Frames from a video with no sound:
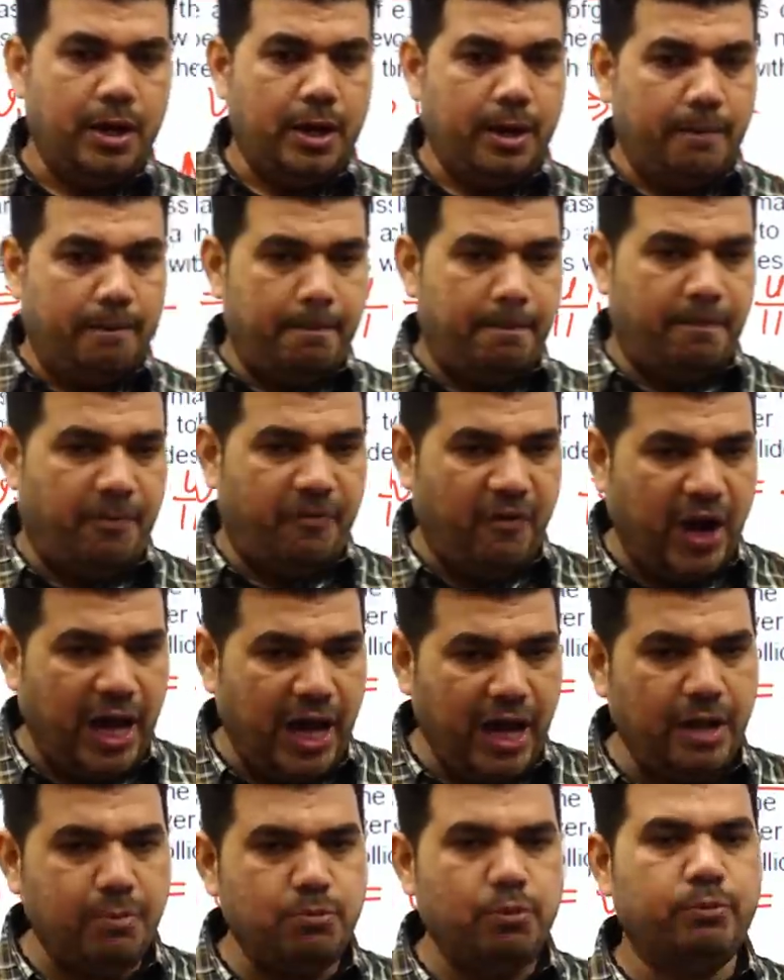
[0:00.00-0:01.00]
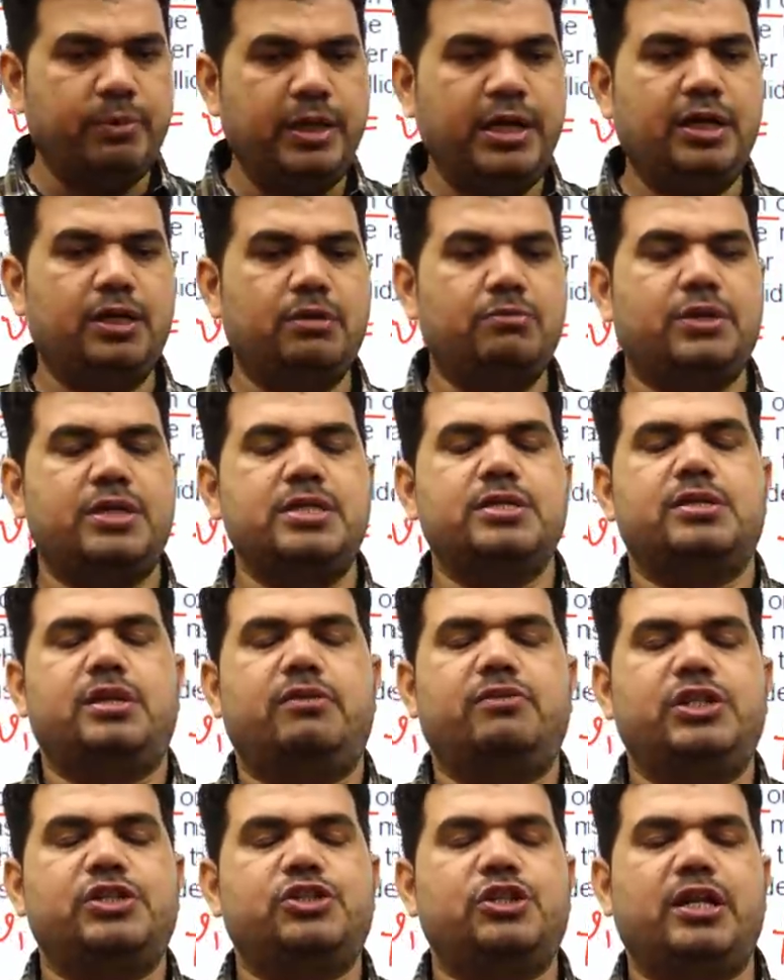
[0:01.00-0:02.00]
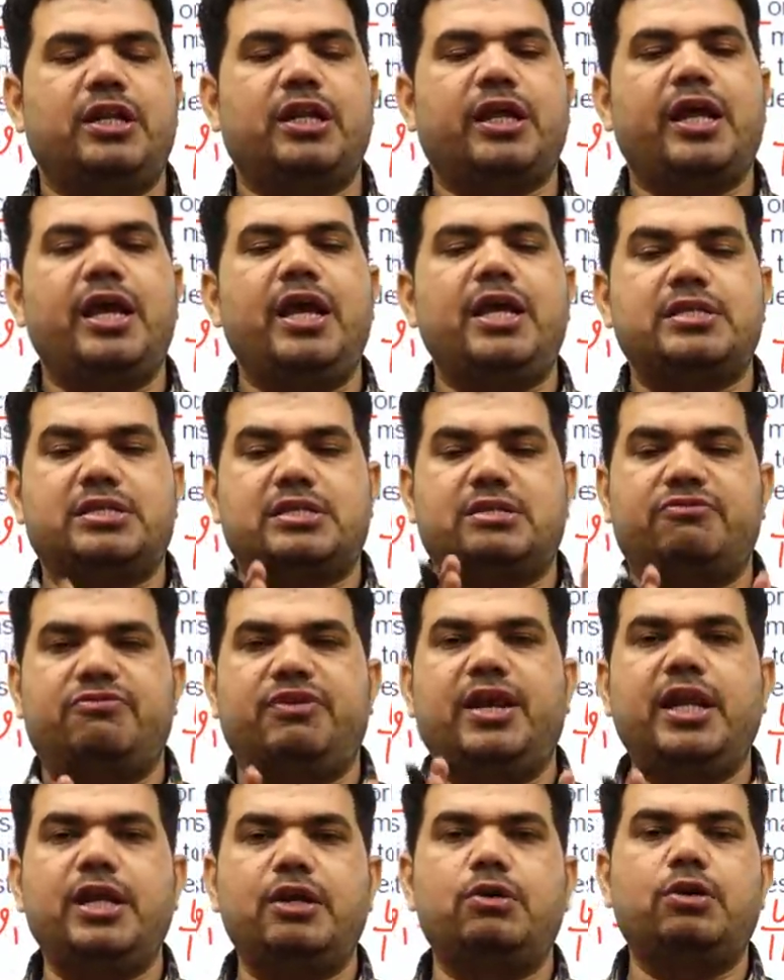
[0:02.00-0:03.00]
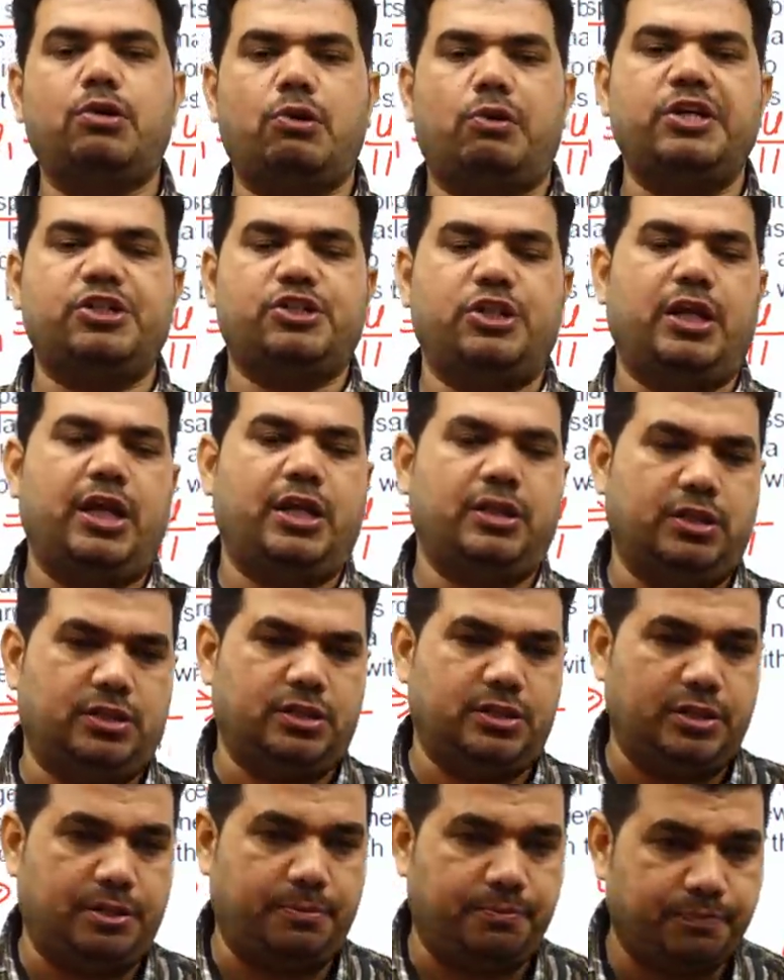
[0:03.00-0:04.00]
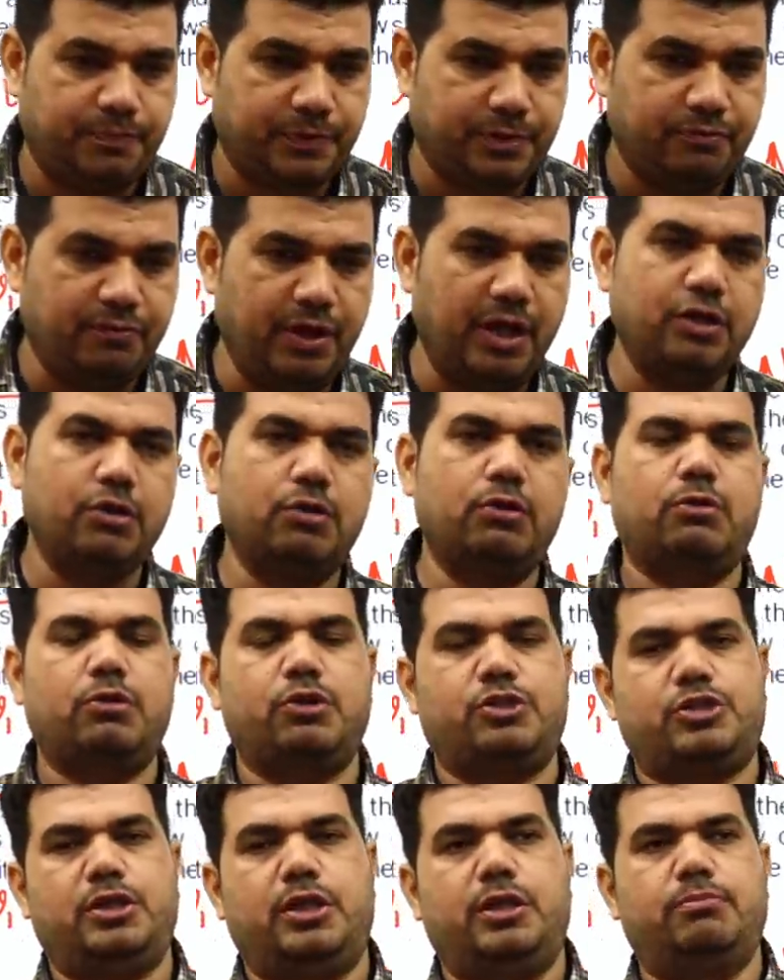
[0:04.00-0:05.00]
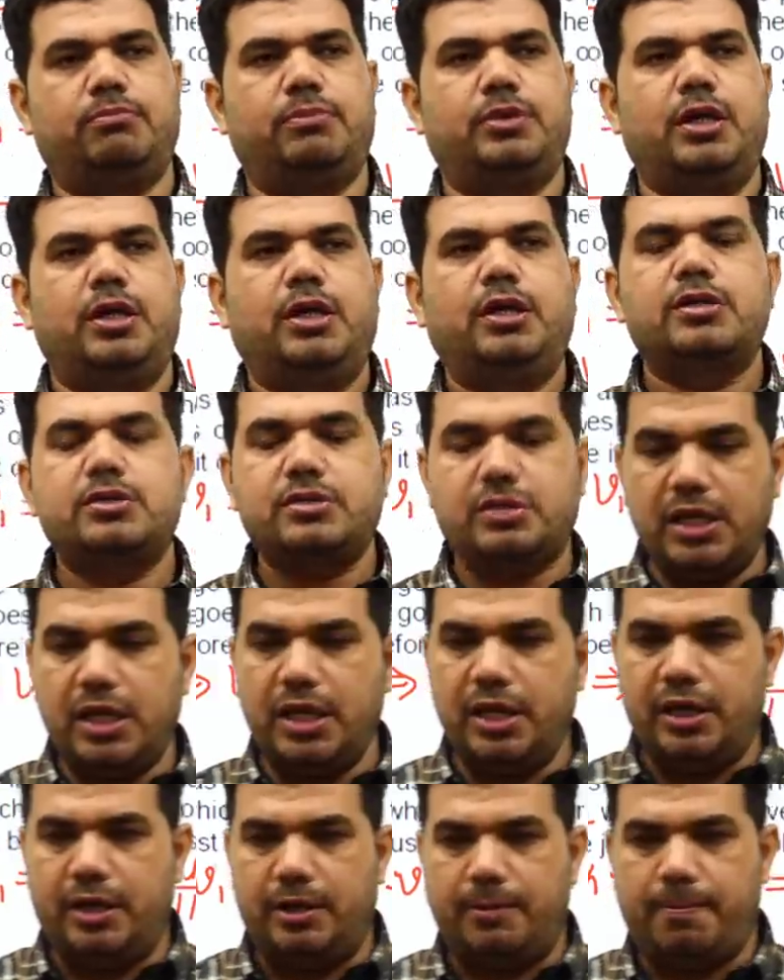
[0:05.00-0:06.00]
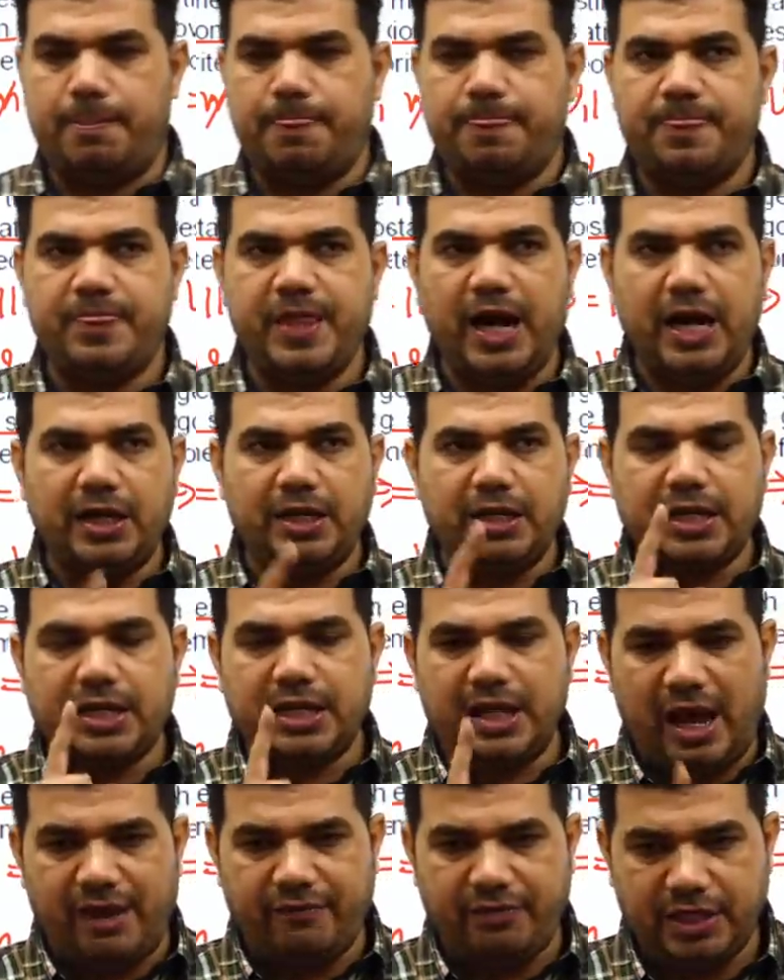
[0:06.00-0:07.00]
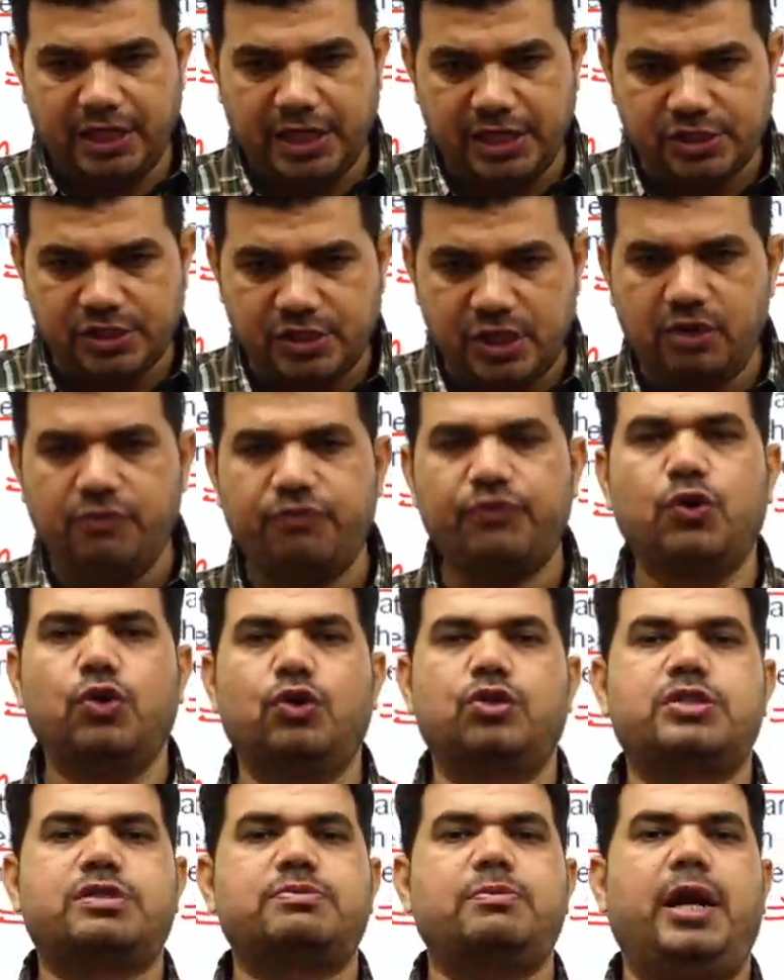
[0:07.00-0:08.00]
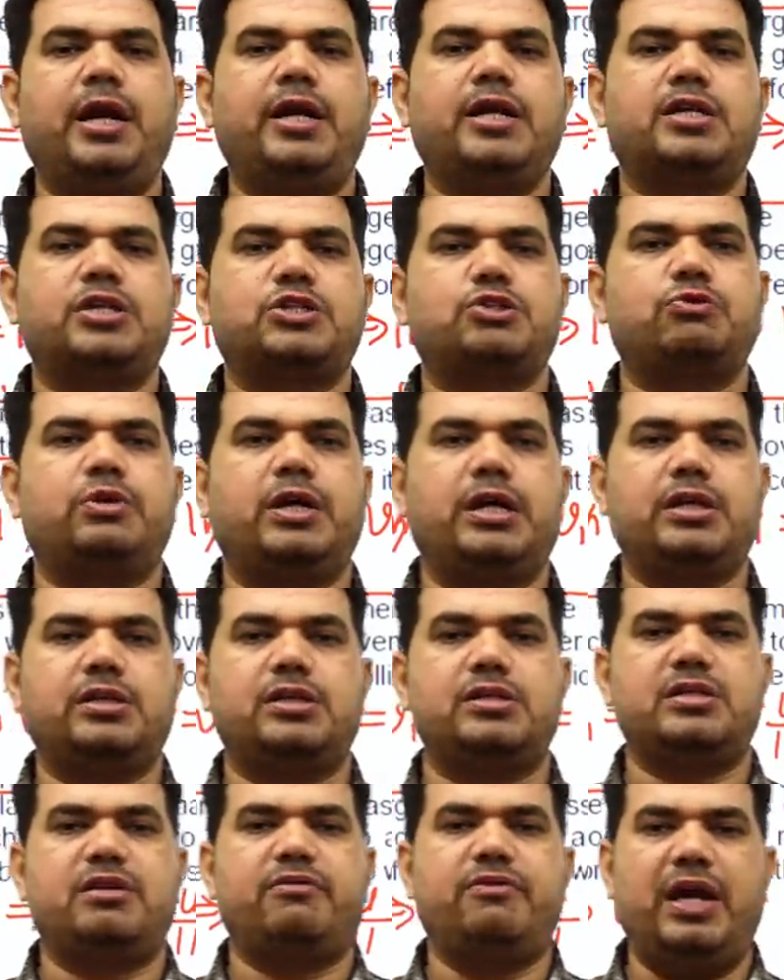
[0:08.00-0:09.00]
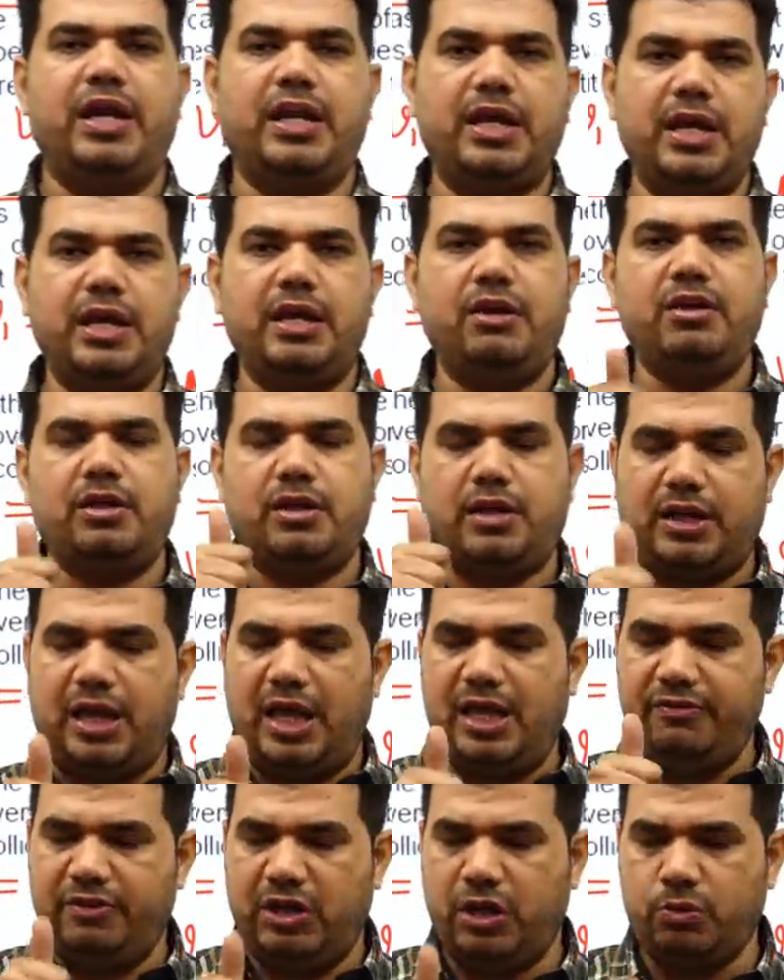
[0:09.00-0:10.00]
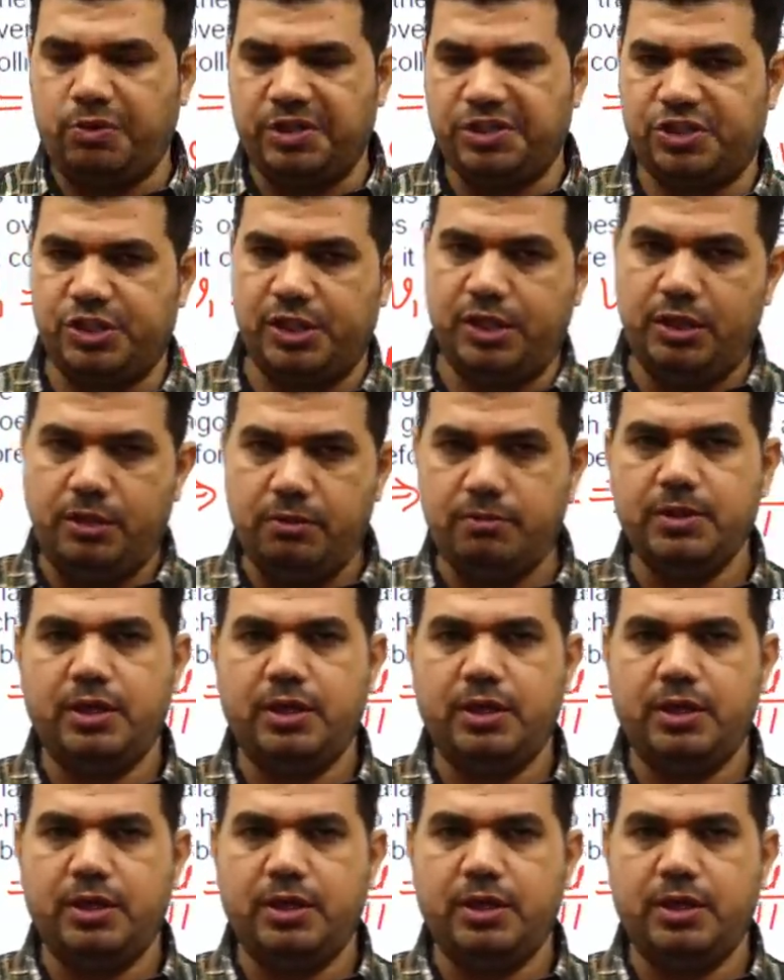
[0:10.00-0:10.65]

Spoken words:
by momentum conservation. Yes, very good question, Aditya. Very good question. See here, that gravitational force, my dear student, this is a very relevant question.